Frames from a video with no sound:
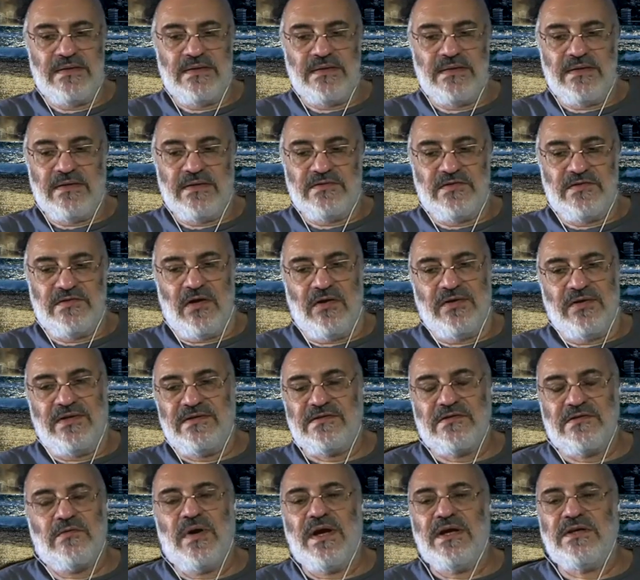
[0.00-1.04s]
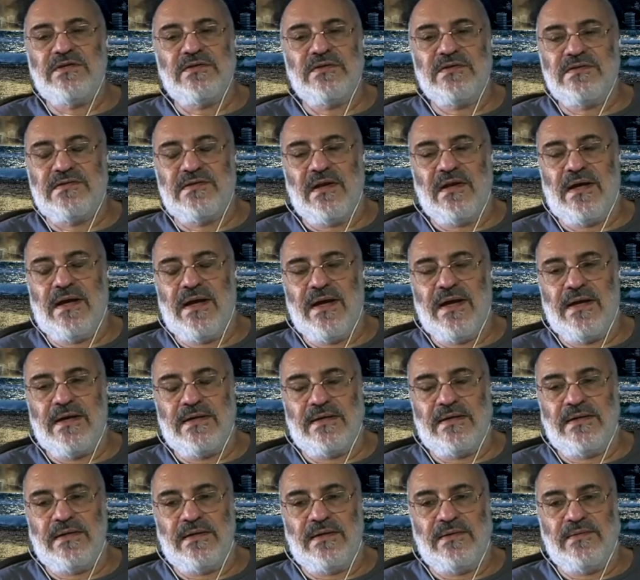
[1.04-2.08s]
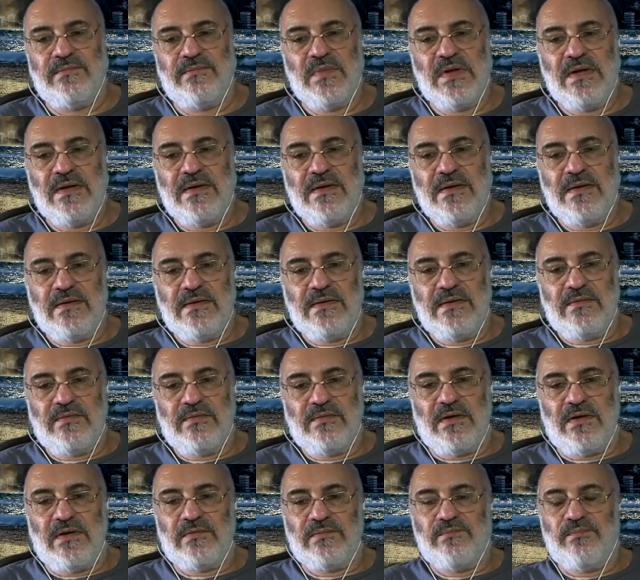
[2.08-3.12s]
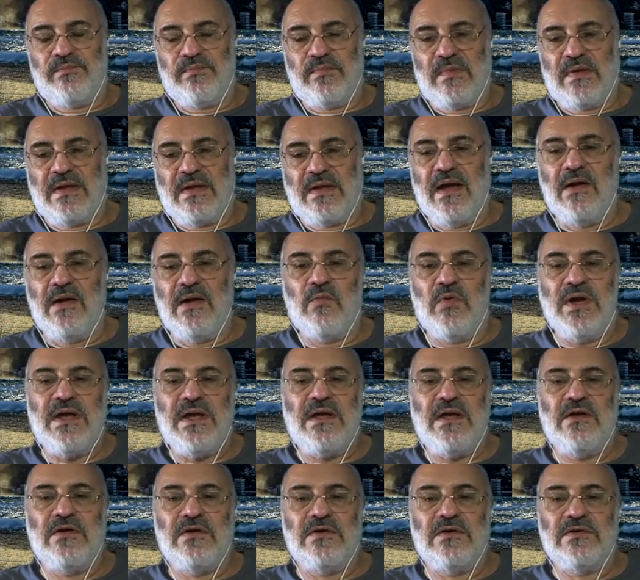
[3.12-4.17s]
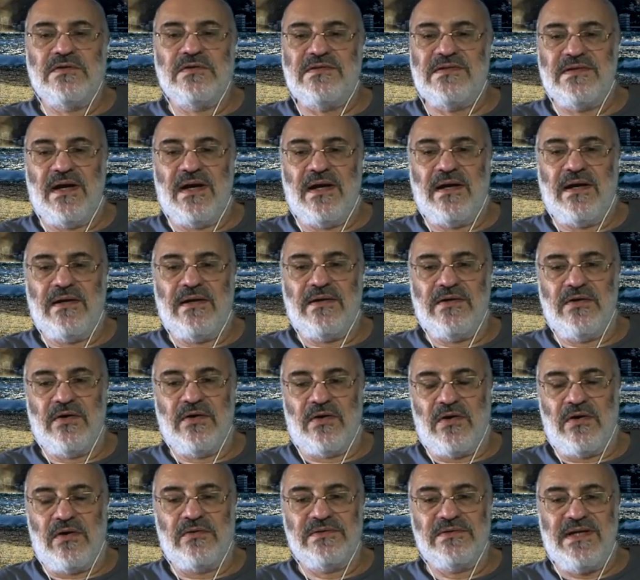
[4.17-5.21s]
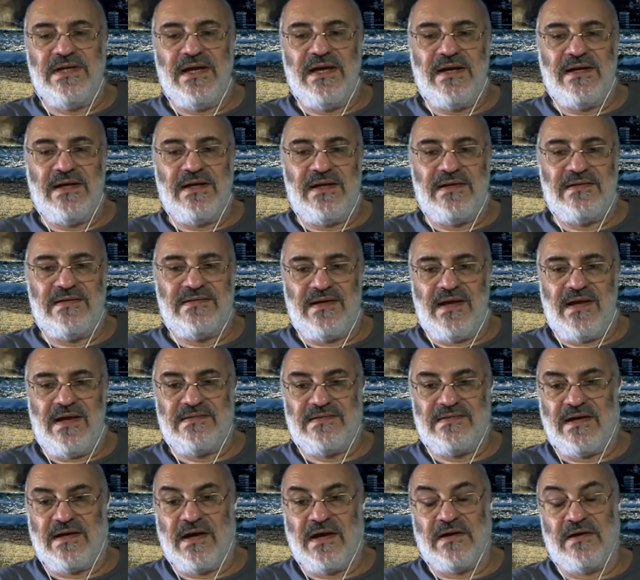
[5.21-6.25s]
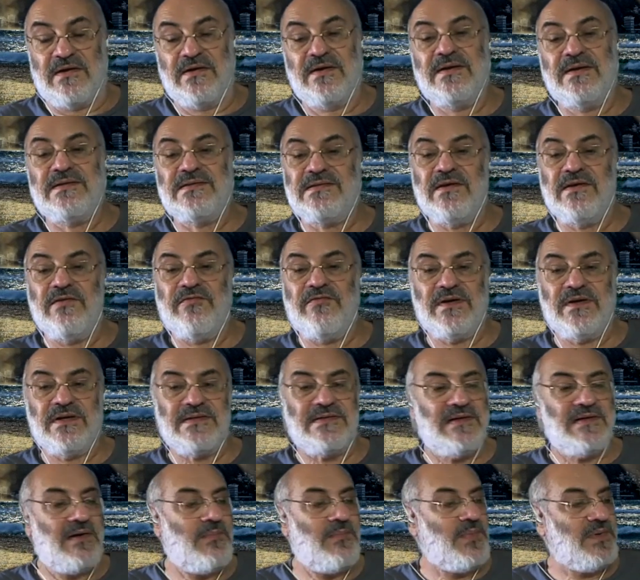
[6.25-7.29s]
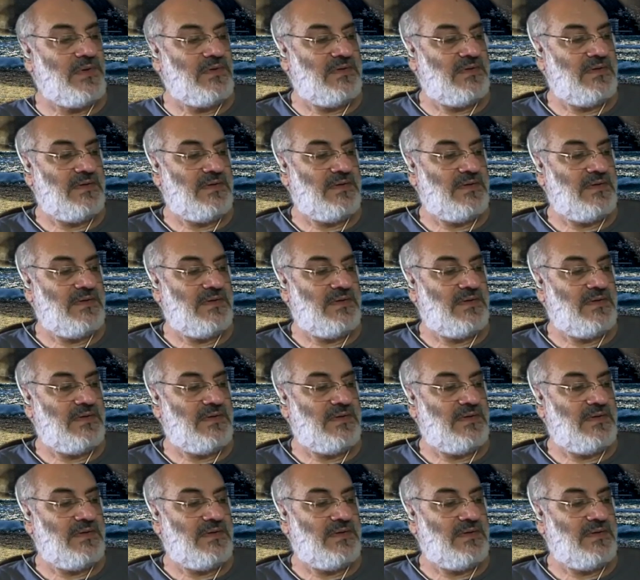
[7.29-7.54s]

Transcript: so this question is like, well, can we use your own data as a currency, for example?